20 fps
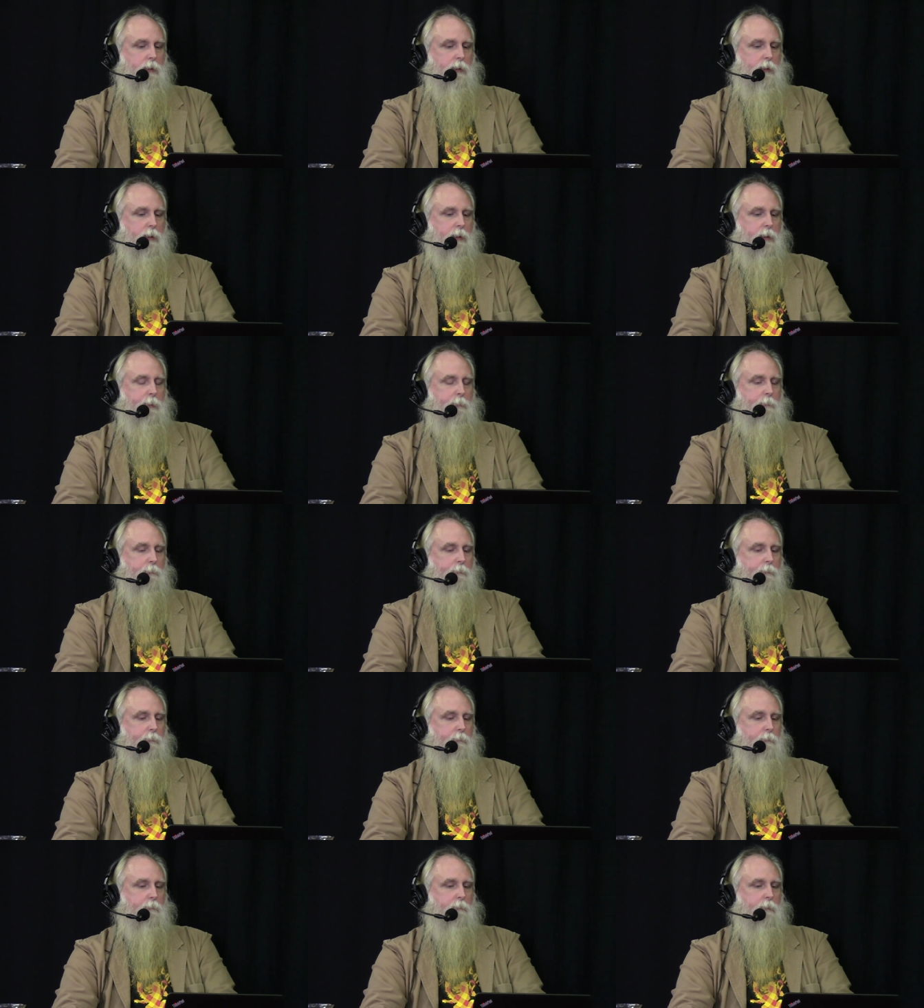Um,
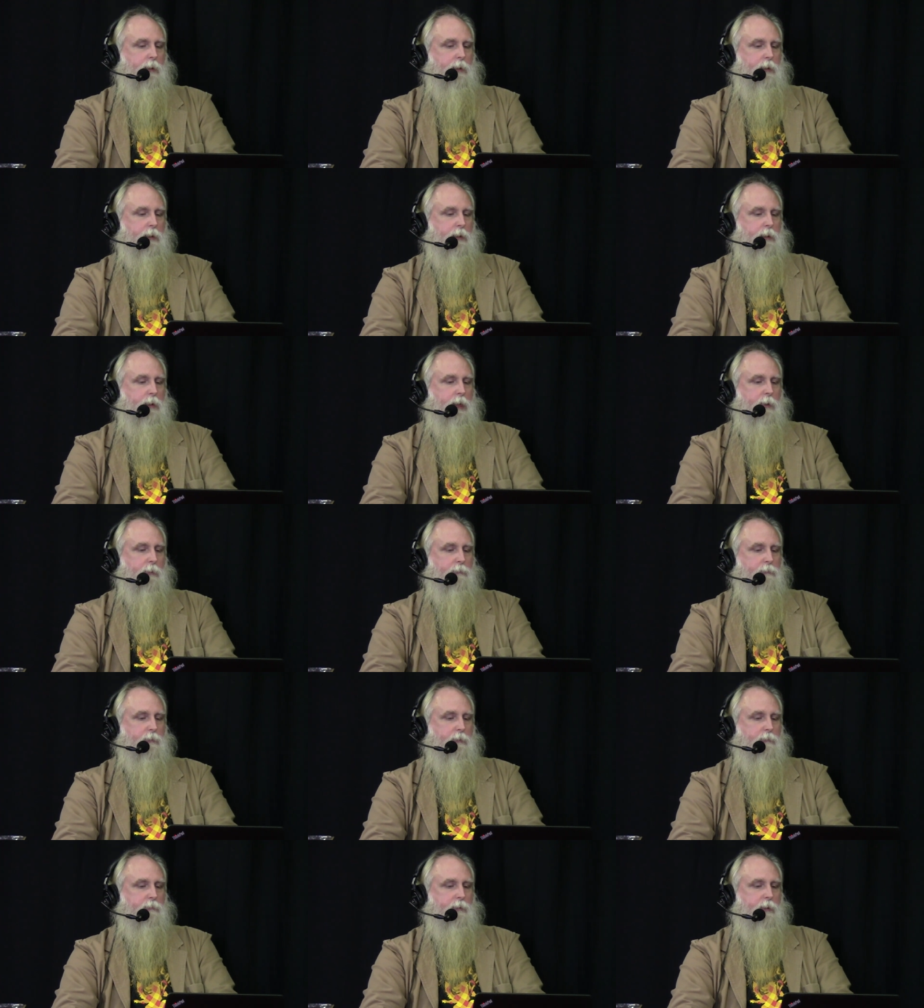and then what I
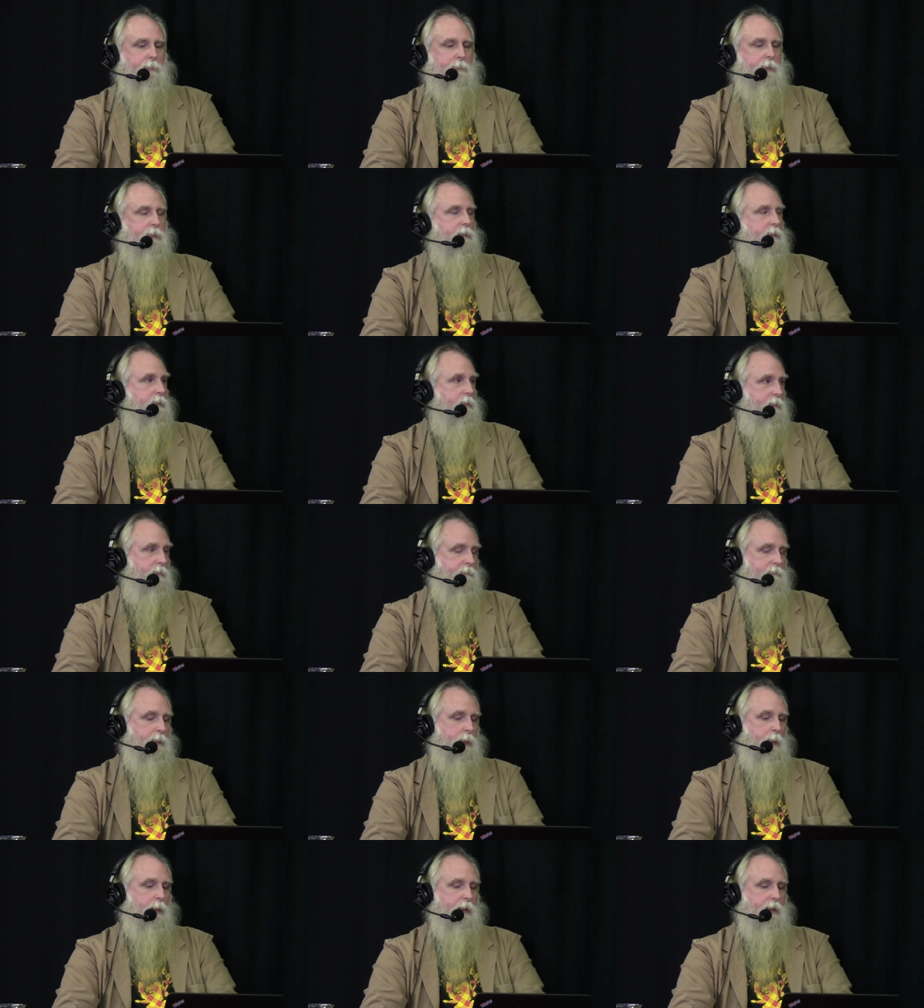was going to say about the, the
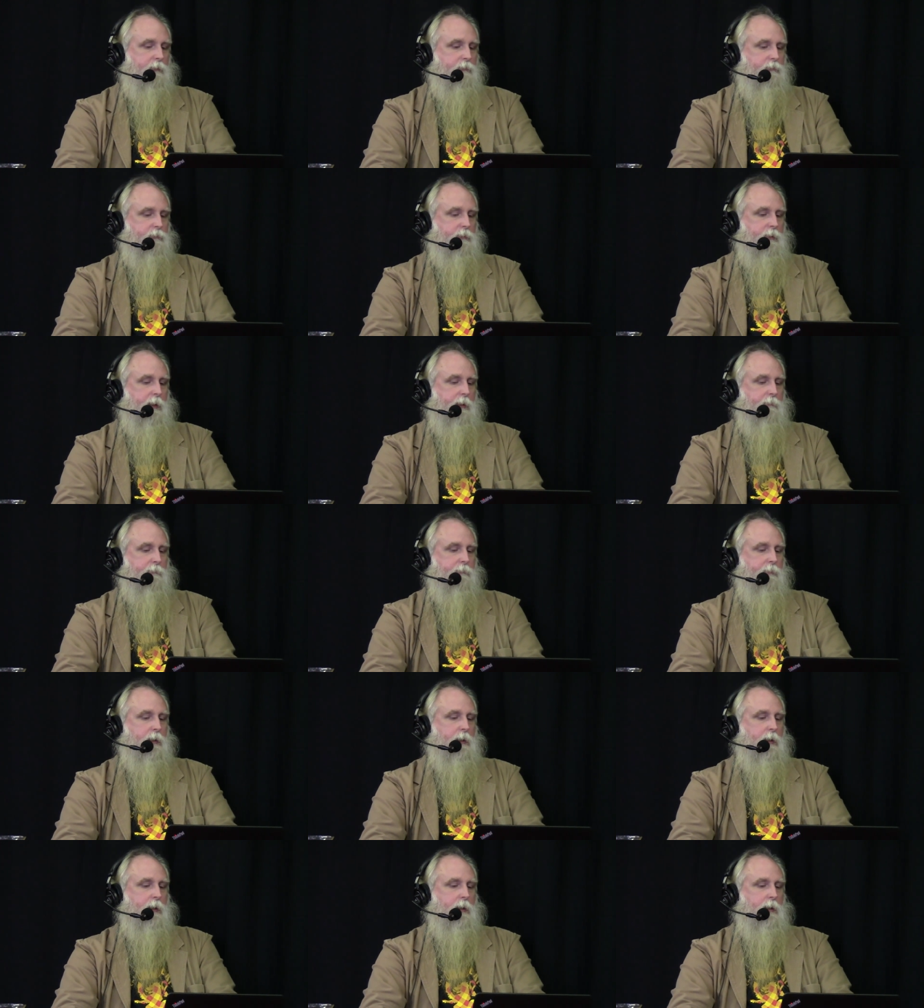voting stuff,
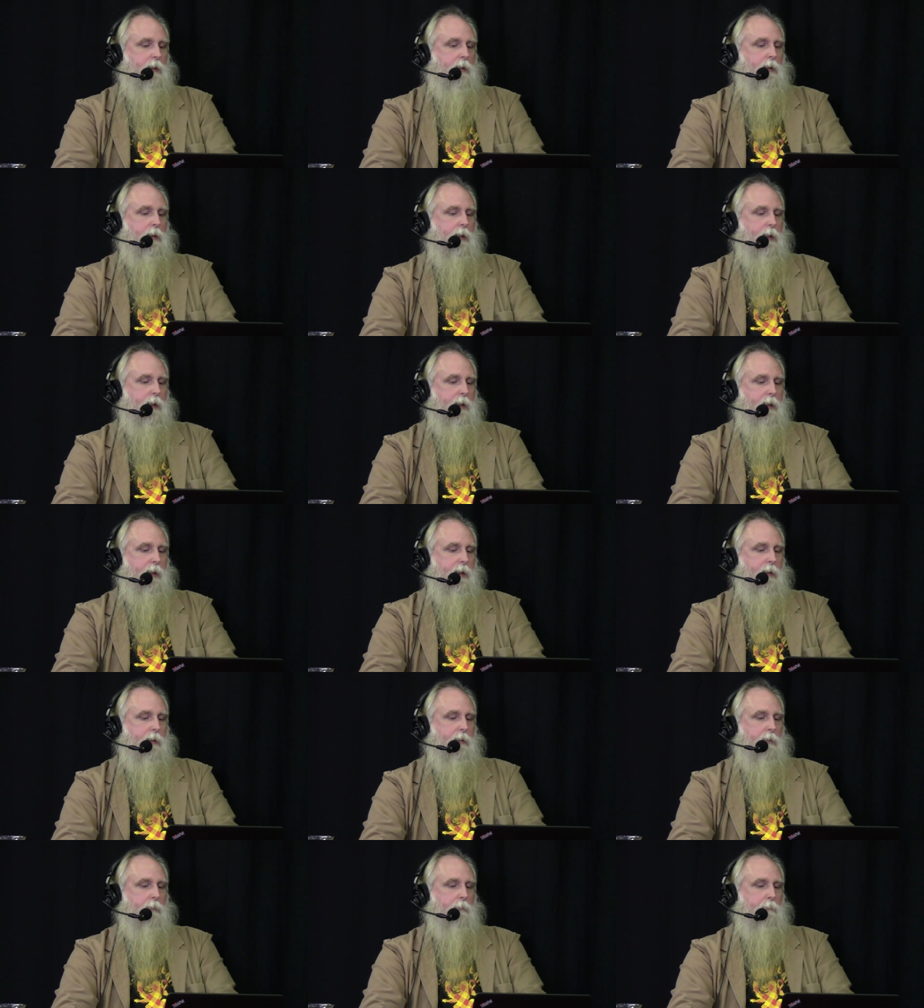and I
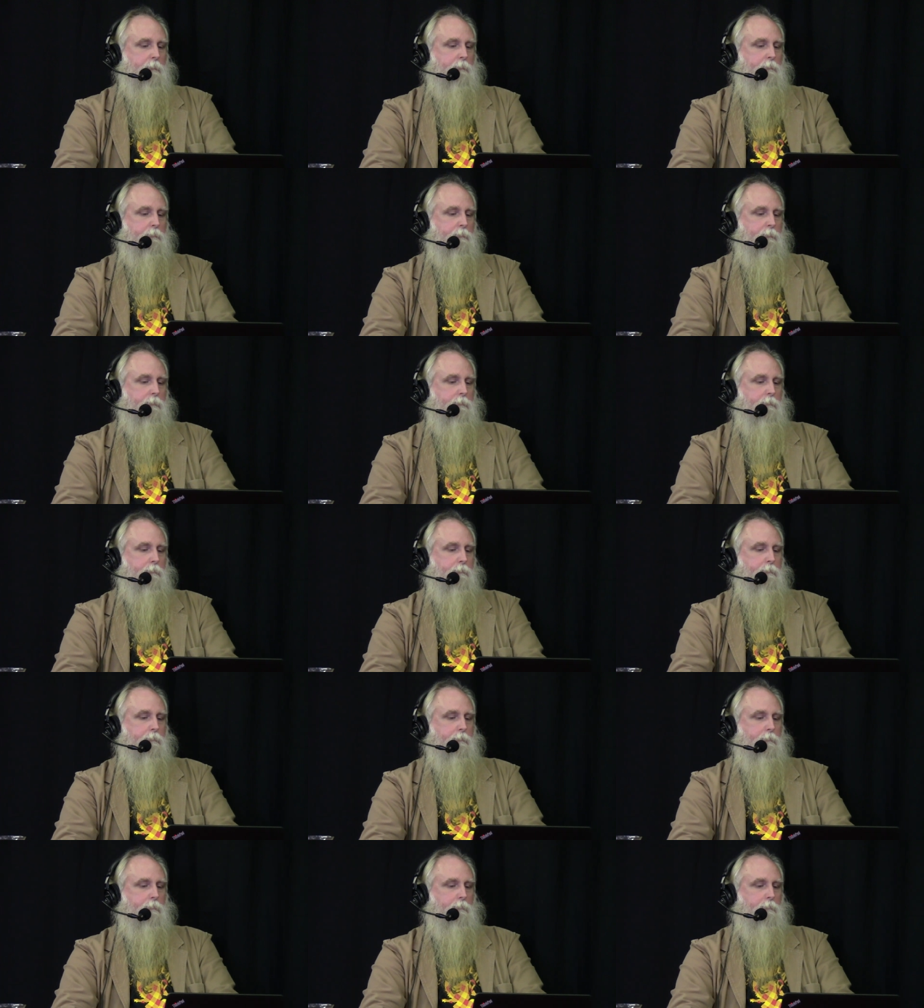uh,
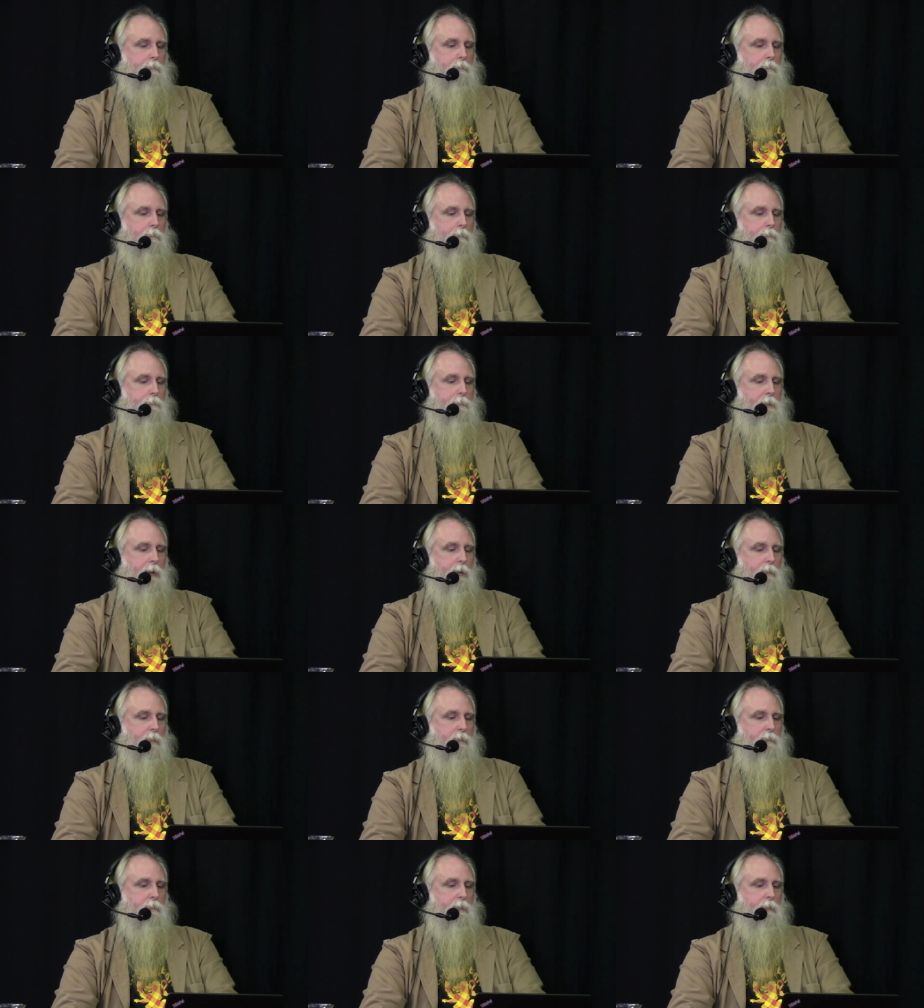bear
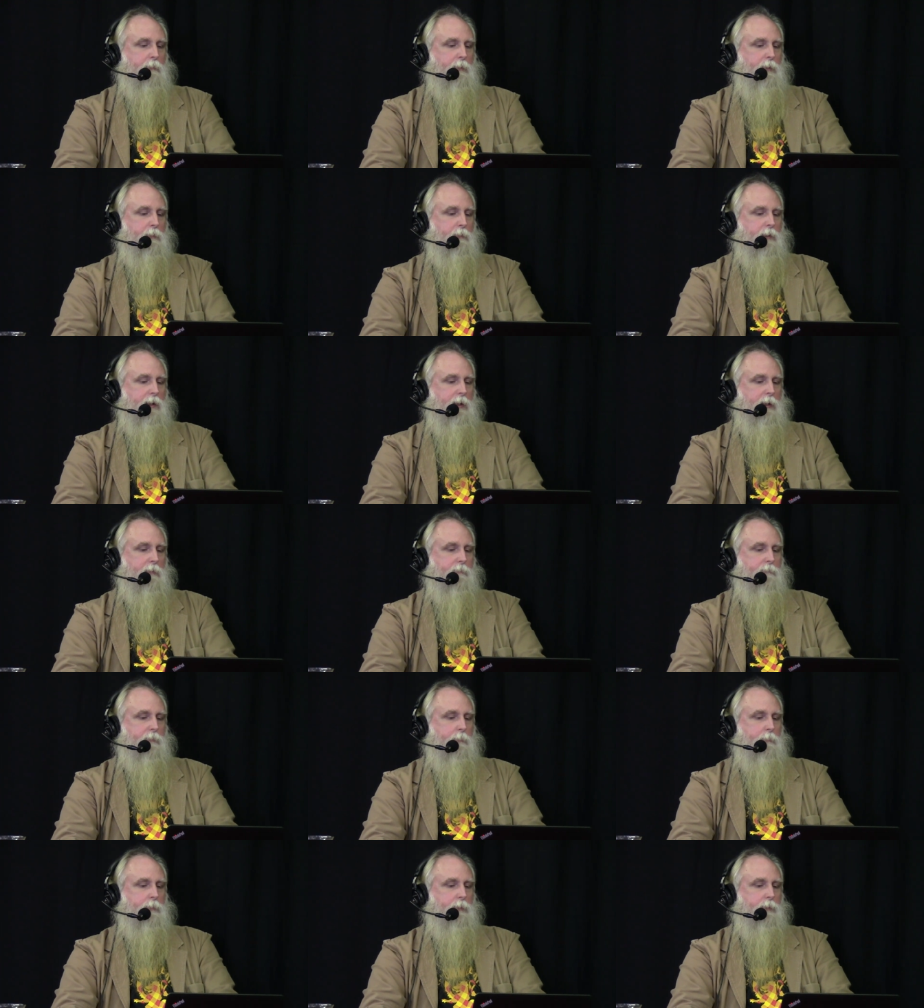with me while I
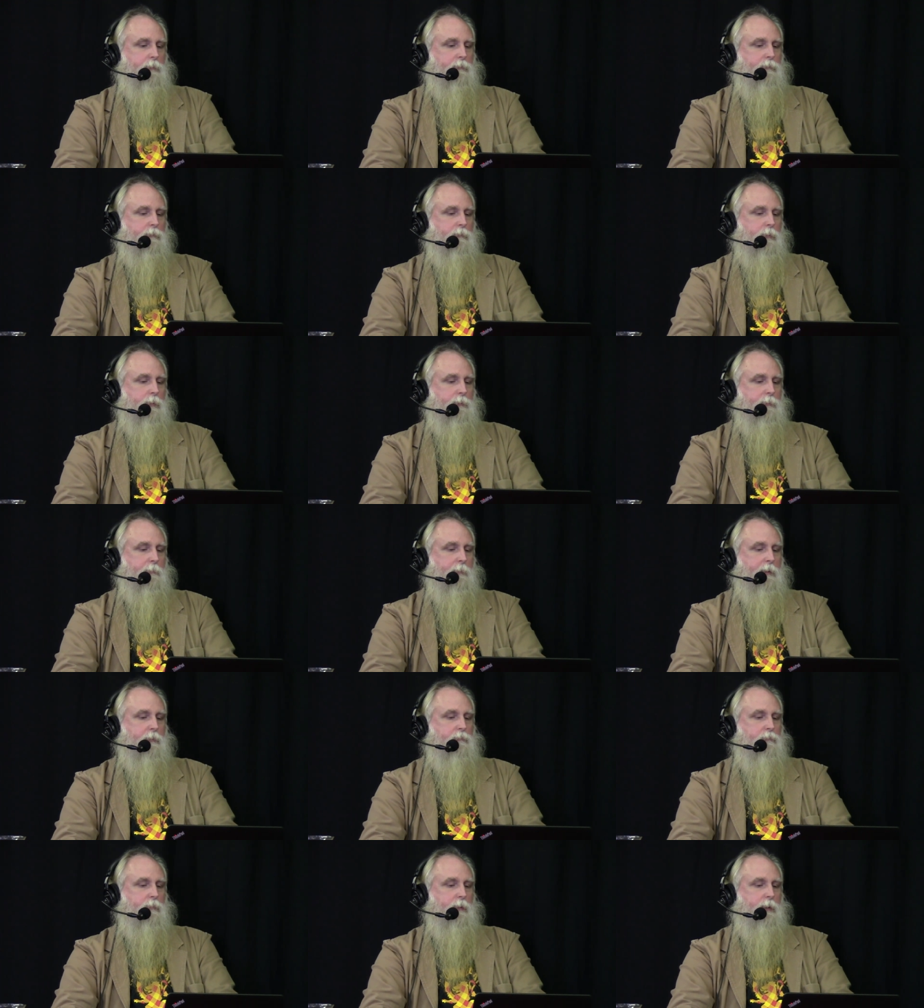fumble and stall to make
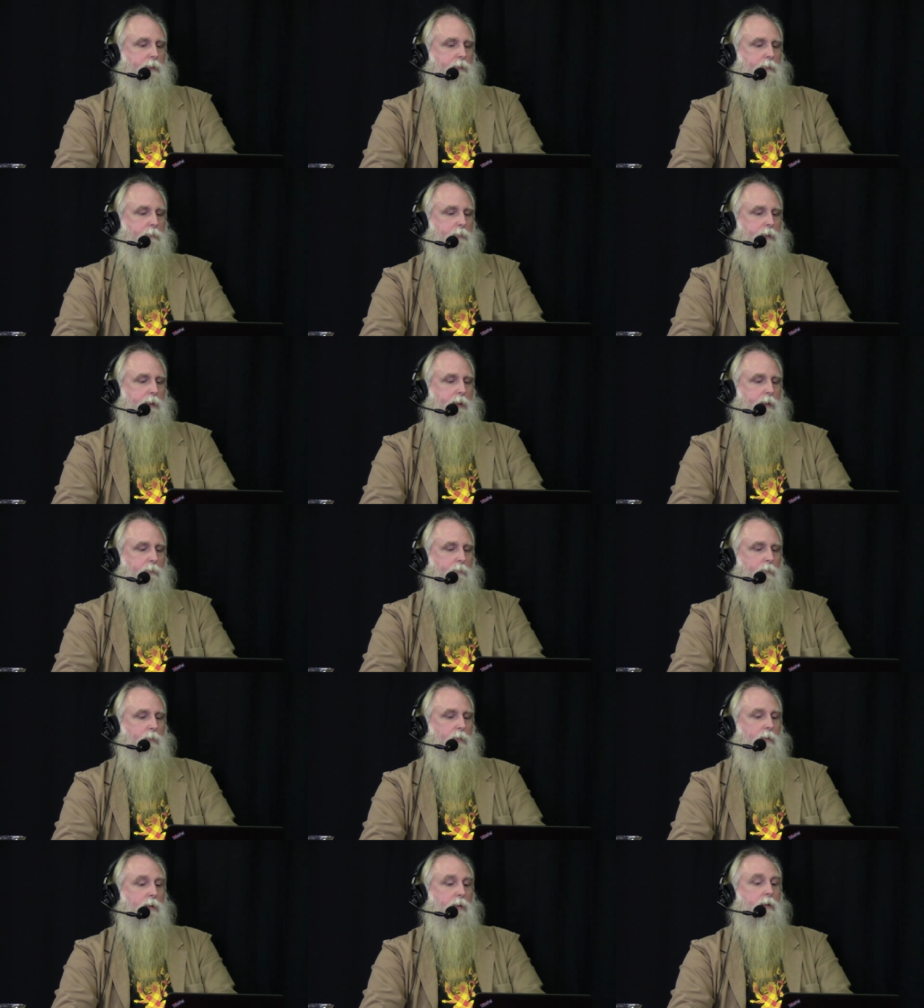sure I don't get it
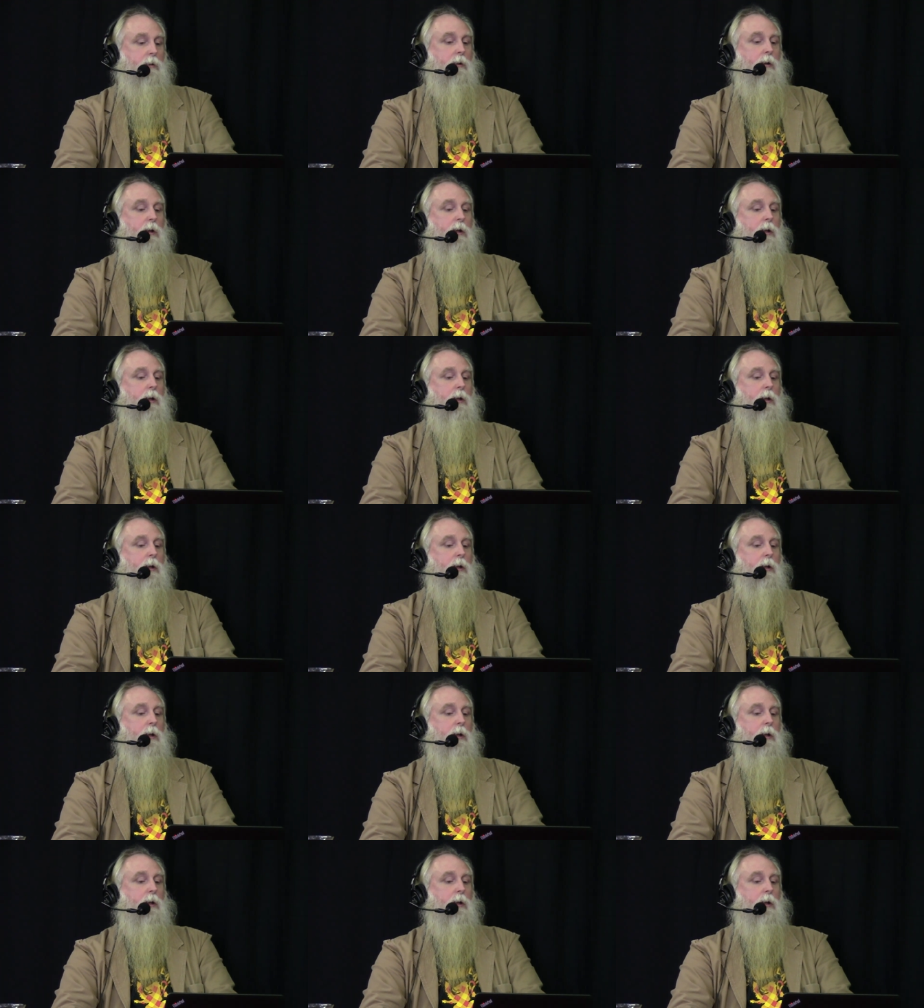wrong.